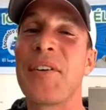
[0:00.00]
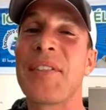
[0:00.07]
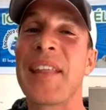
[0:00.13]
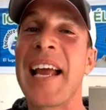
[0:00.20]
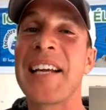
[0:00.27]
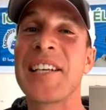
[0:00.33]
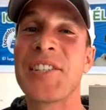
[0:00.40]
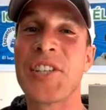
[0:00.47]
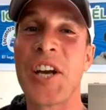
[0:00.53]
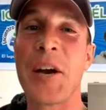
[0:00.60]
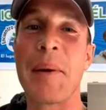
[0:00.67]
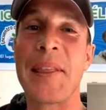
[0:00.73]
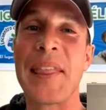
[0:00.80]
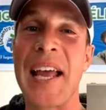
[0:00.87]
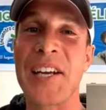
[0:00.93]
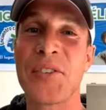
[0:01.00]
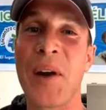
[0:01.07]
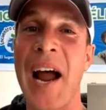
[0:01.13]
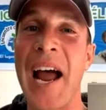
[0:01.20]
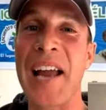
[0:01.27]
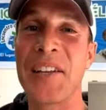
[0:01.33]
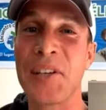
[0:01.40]
Thanks, Jeremy. Thanks,
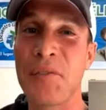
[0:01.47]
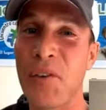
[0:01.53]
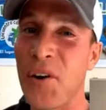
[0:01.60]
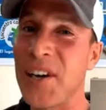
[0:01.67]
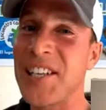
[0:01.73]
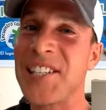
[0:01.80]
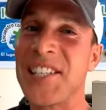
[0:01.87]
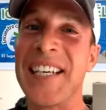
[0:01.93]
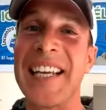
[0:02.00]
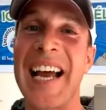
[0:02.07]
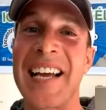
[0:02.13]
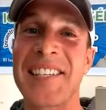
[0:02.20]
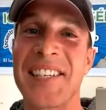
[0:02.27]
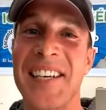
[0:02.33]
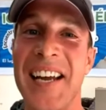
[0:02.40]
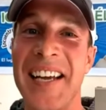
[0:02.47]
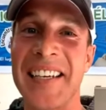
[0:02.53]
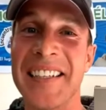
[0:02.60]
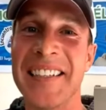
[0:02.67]
Ryan. Look forward to seeing you guys tonight.